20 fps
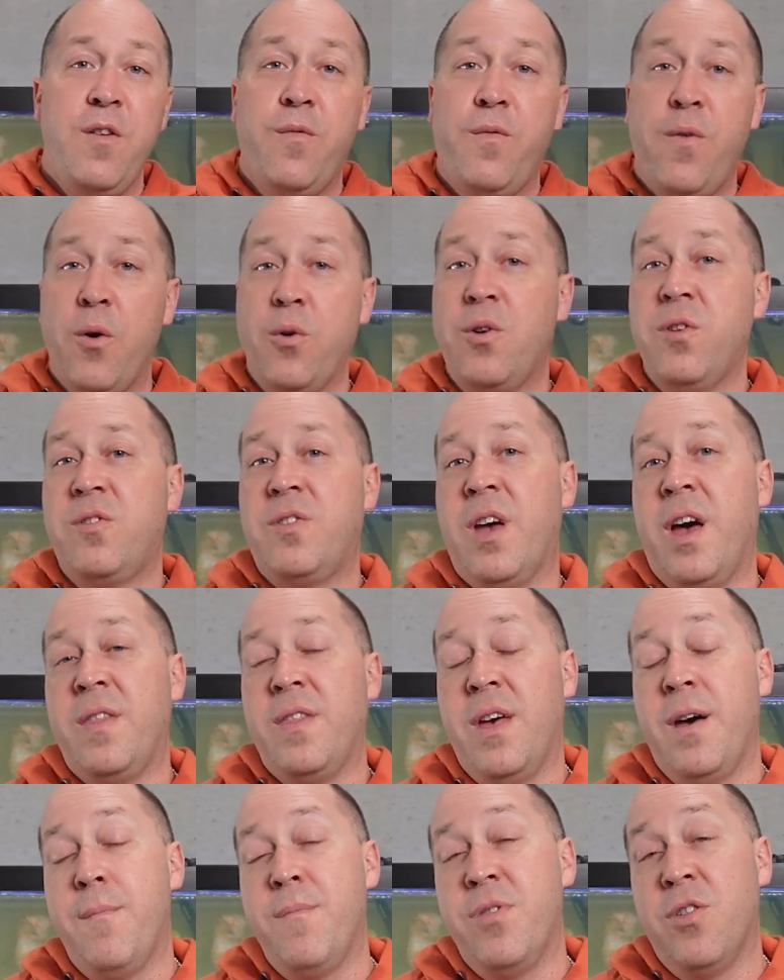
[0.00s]
you focus on
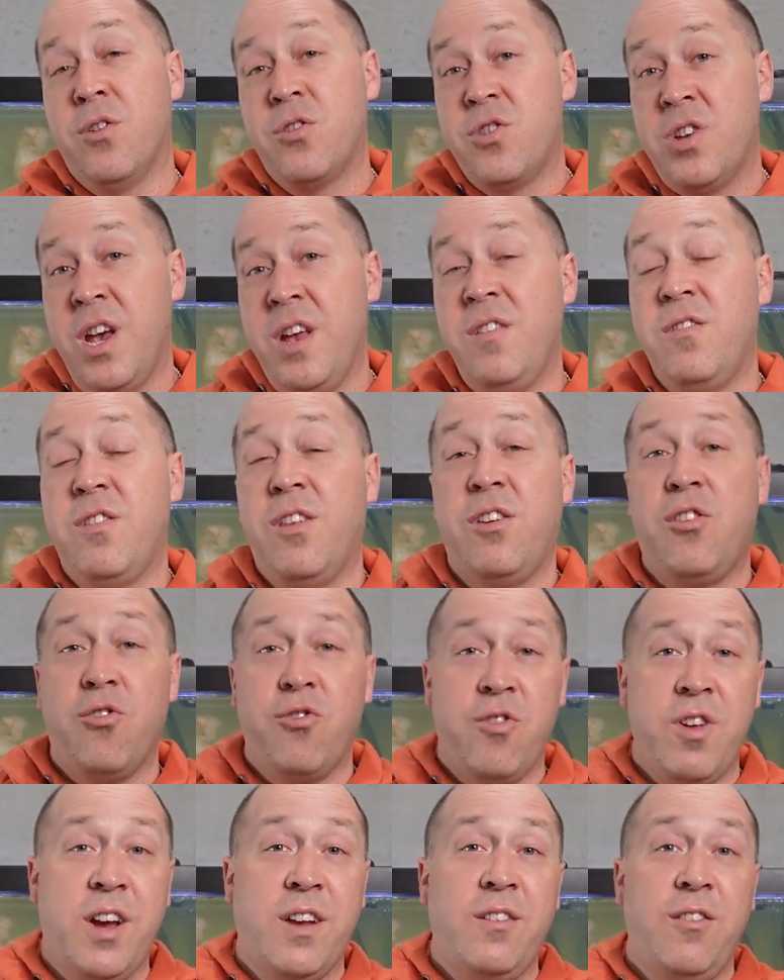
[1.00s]
them, they'll change the
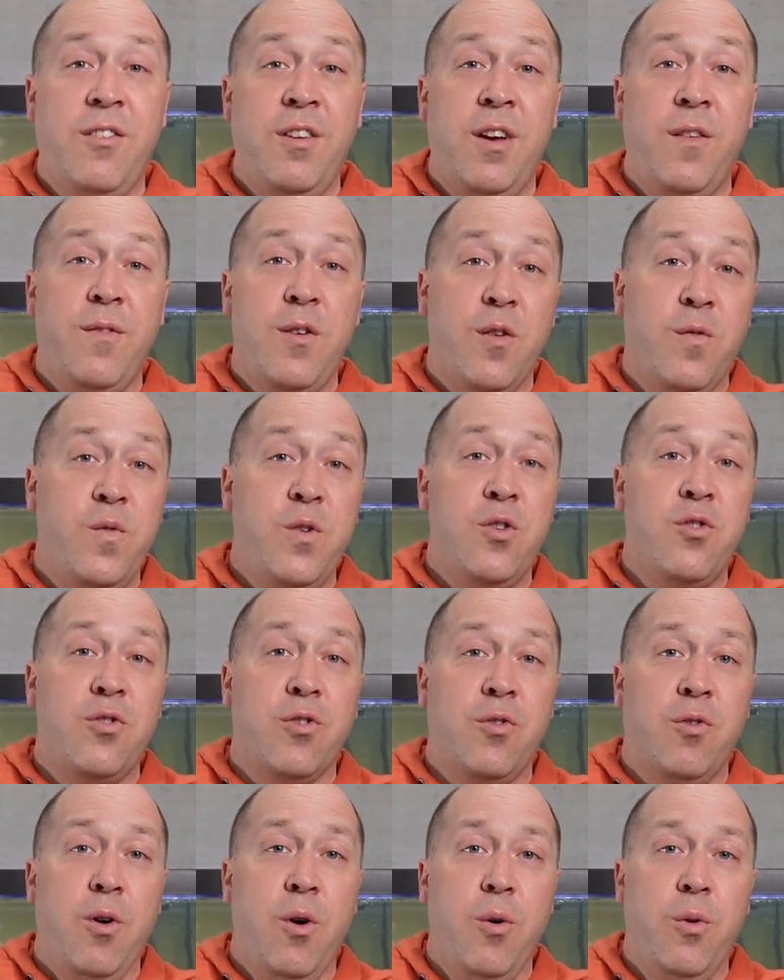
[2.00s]
trajectory of your future
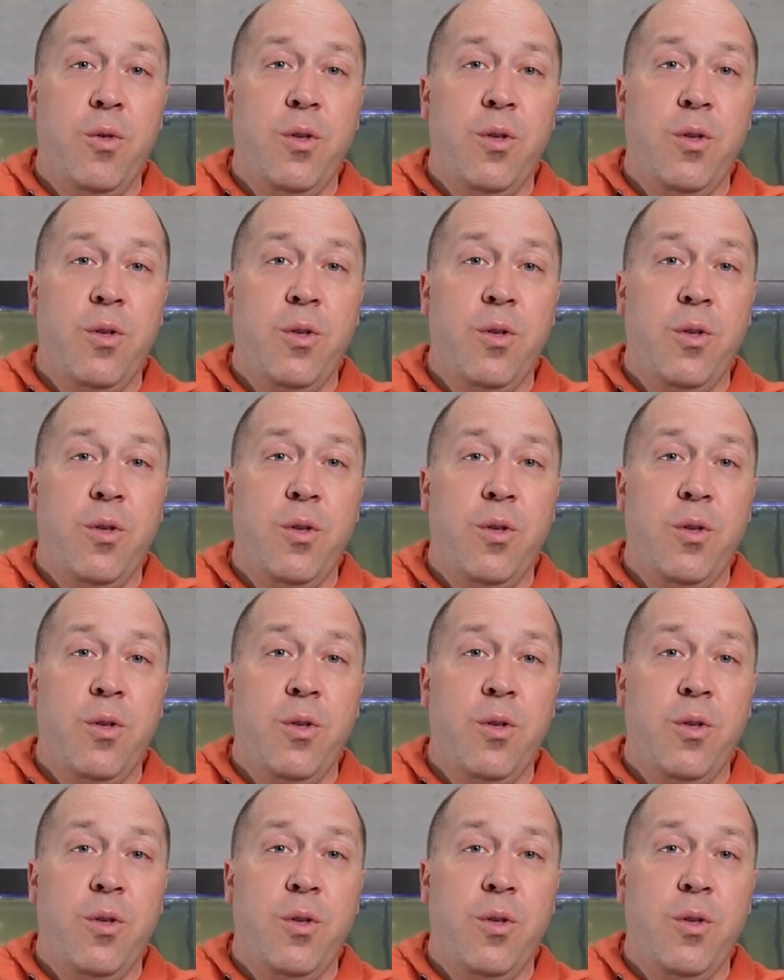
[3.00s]
growth.